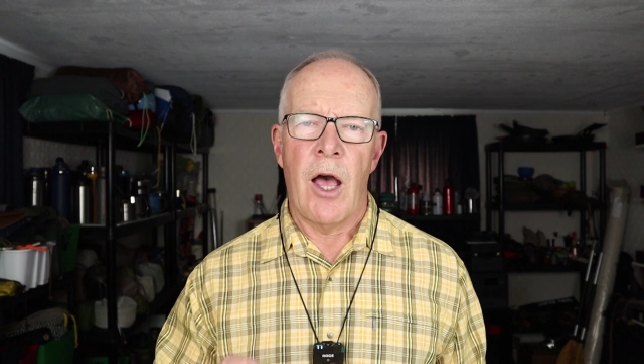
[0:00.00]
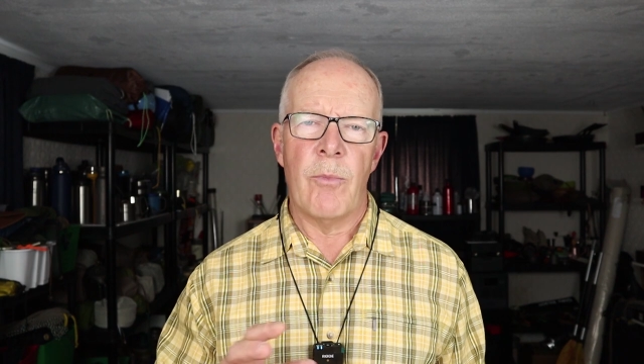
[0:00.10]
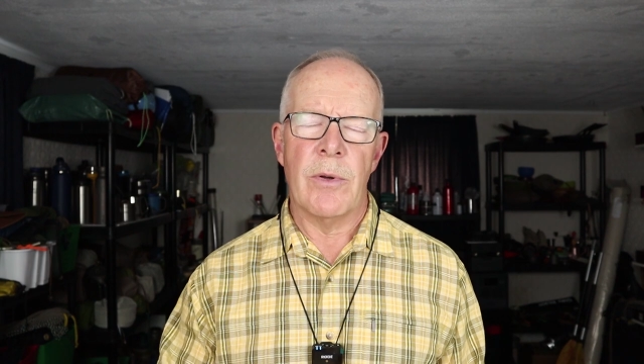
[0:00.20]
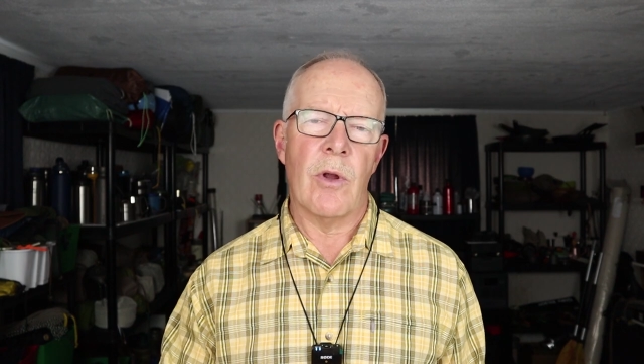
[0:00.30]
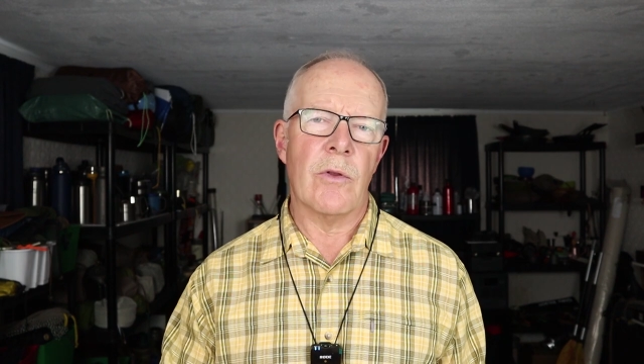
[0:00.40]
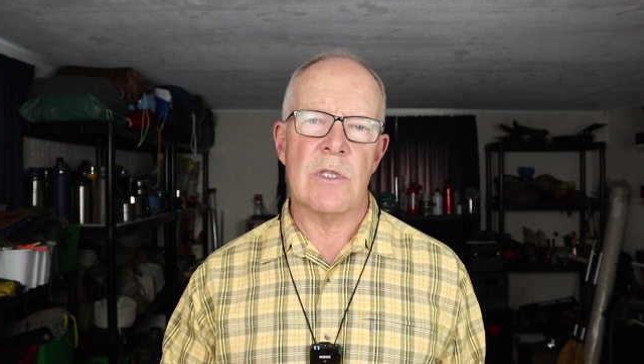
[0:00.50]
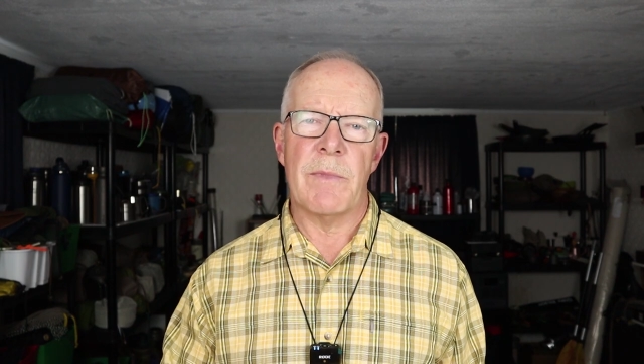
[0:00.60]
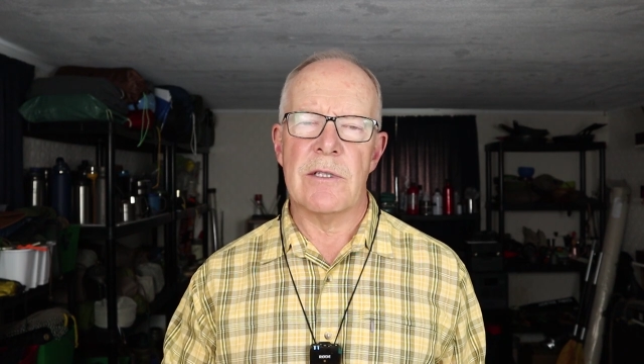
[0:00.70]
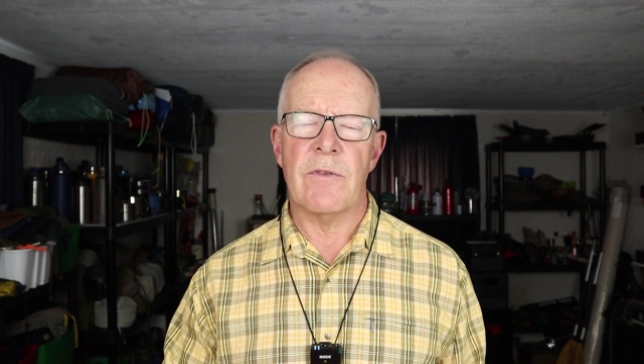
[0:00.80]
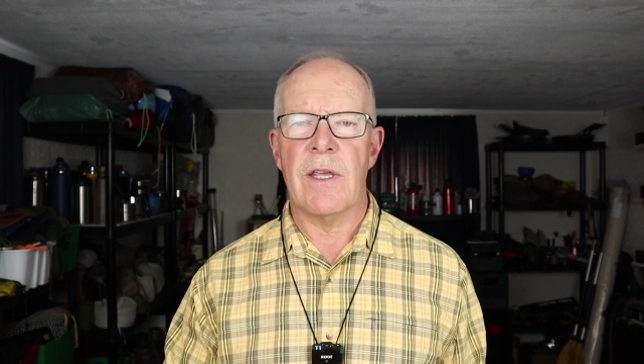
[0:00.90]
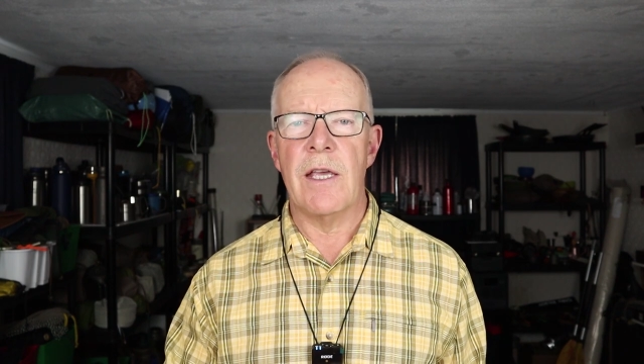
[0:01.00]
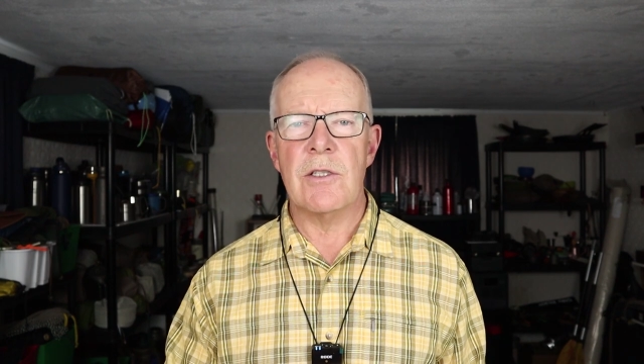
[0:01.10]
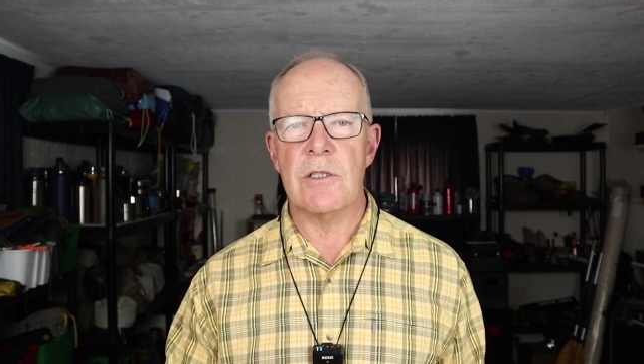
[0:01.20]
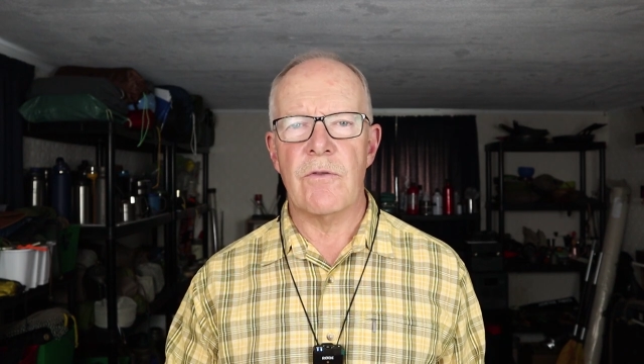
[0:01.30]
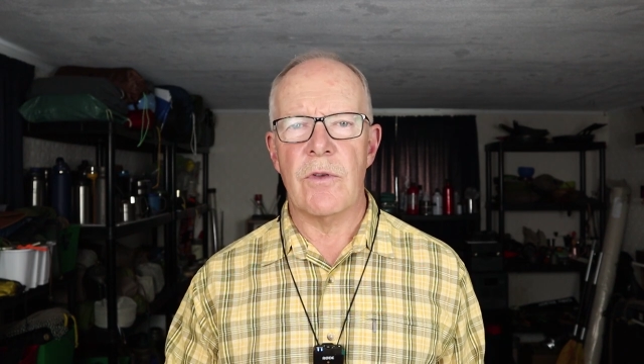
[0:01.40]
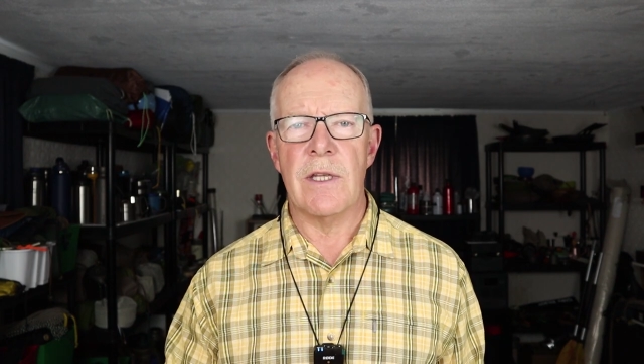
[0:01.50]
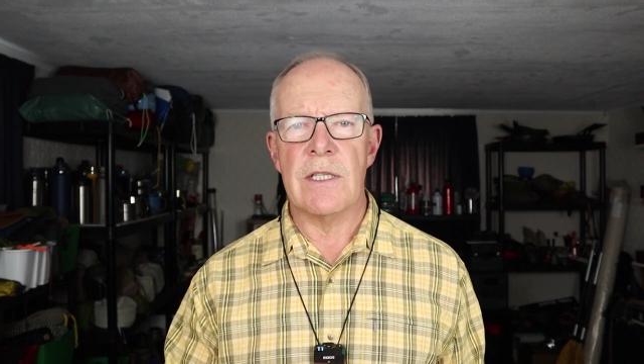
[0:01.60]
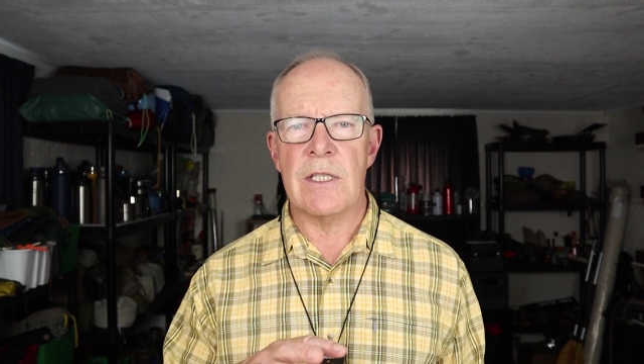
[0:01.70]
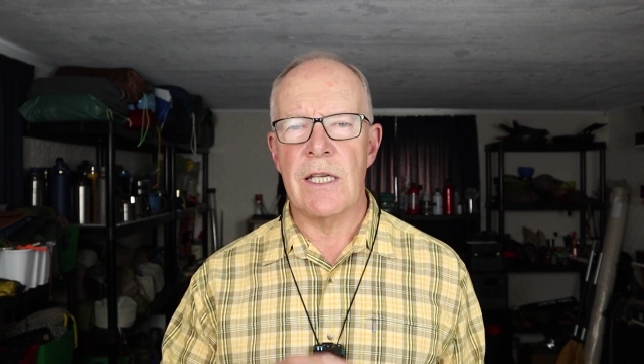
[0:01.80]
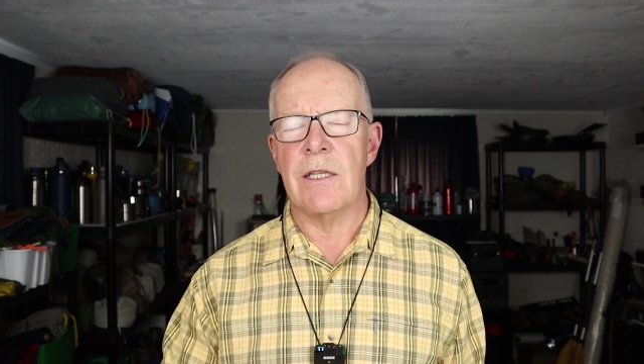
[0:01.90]
I'll put all the specifications for
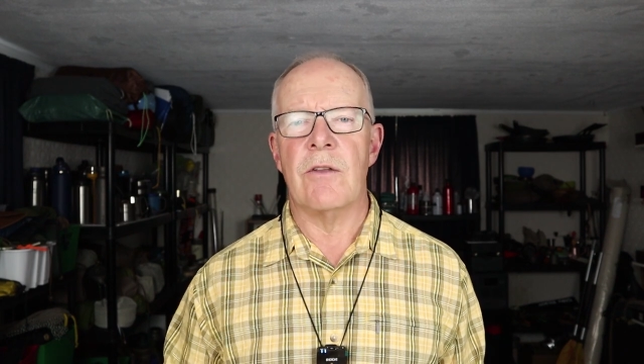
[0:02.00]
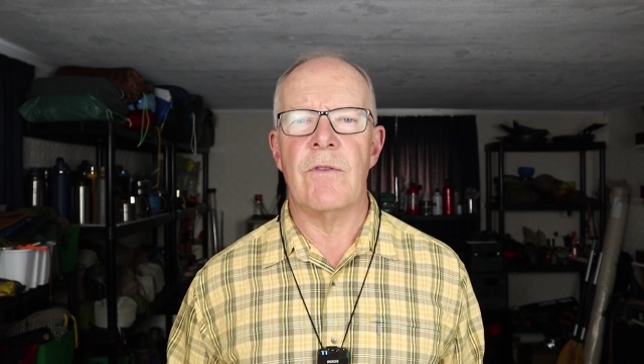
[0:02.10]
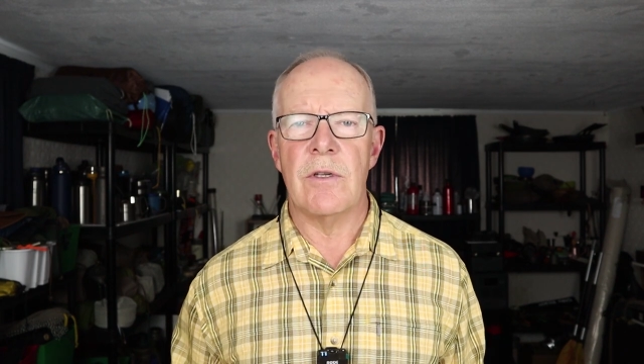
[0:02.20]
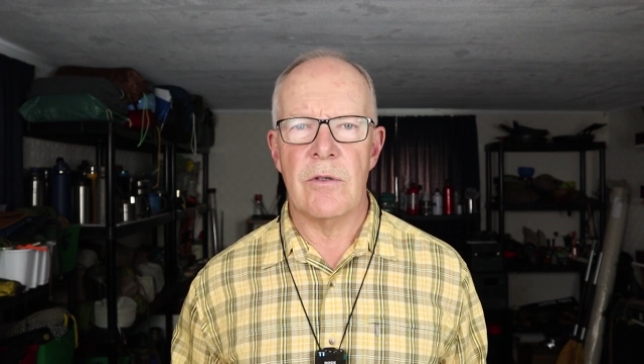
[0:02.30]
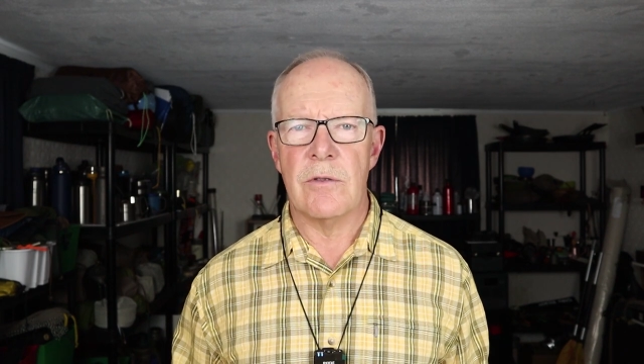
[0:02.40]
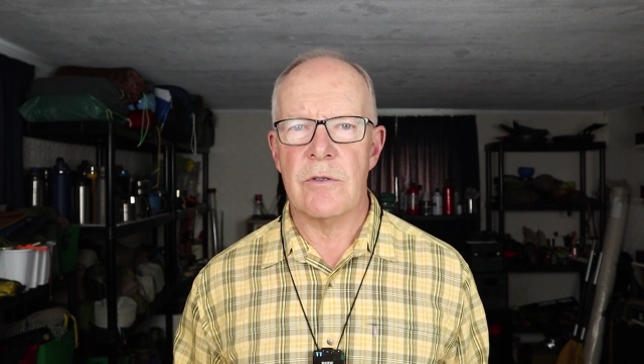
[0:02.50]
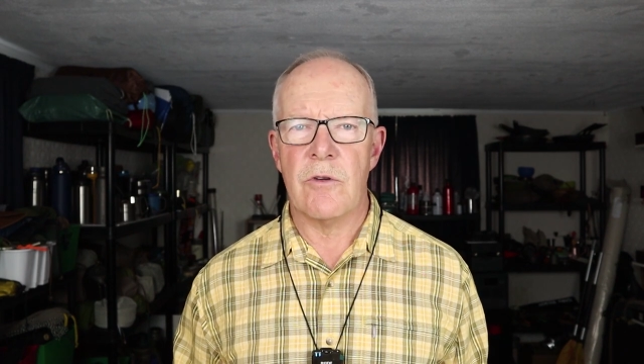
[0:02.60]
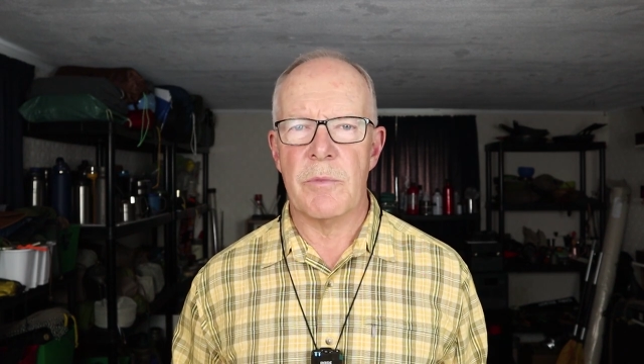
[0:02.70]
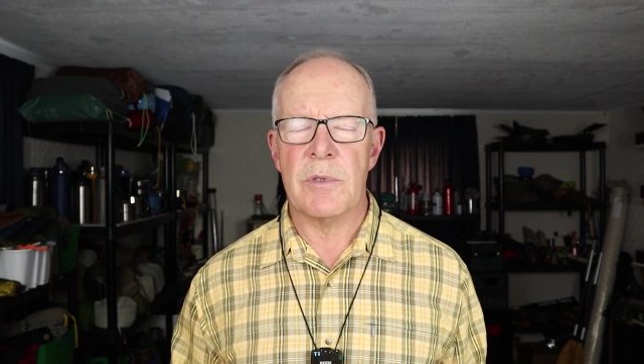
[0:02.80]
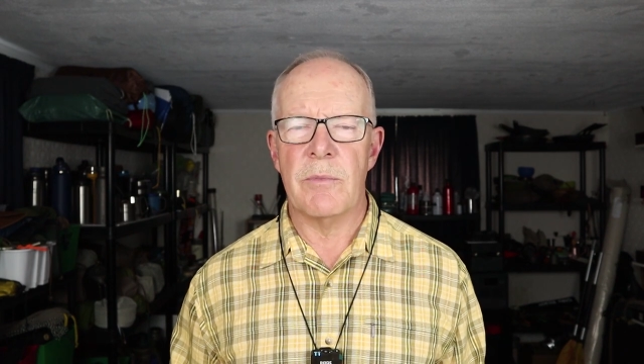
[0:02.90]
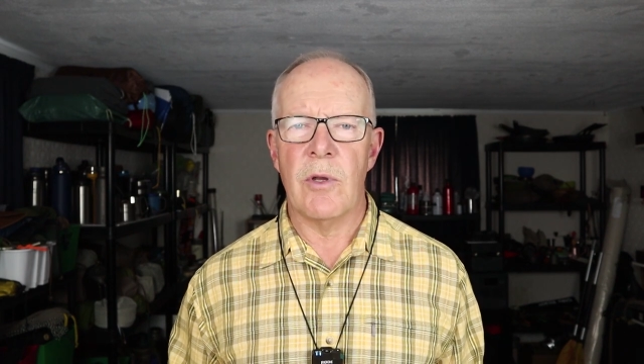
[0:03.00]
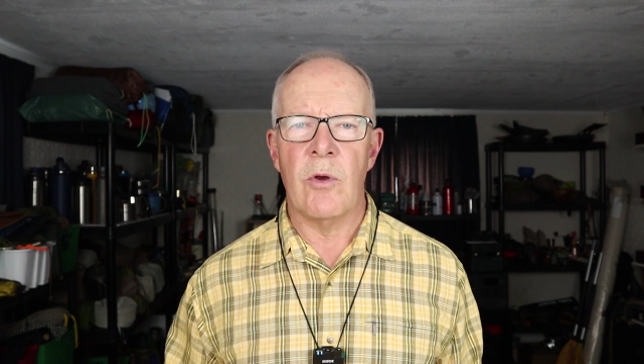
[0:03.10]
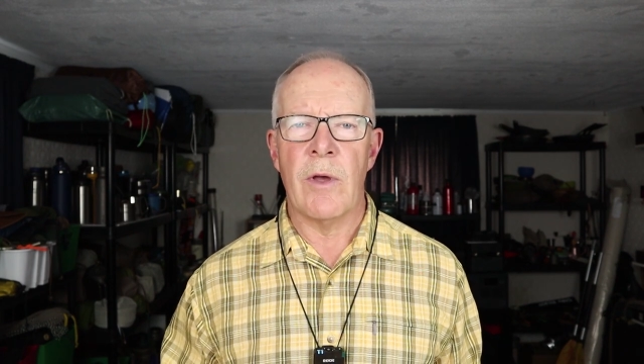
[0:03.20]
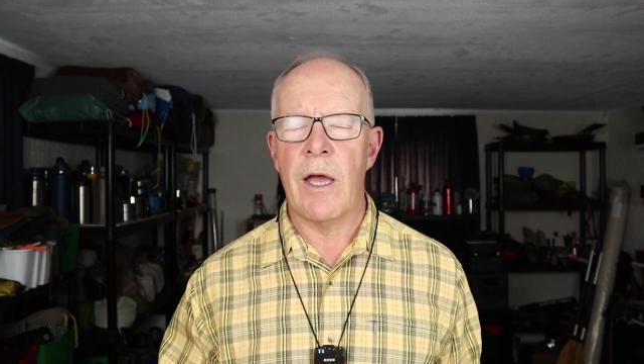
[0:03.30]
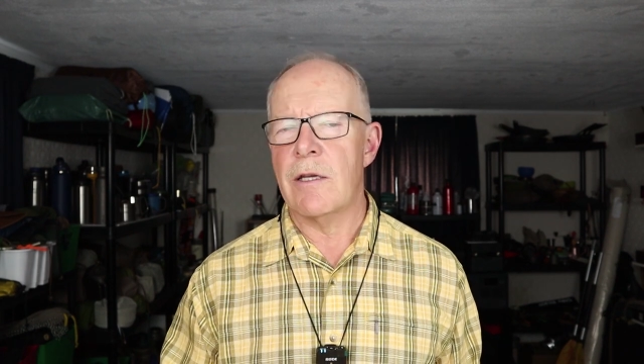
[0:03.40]
this in the video description below.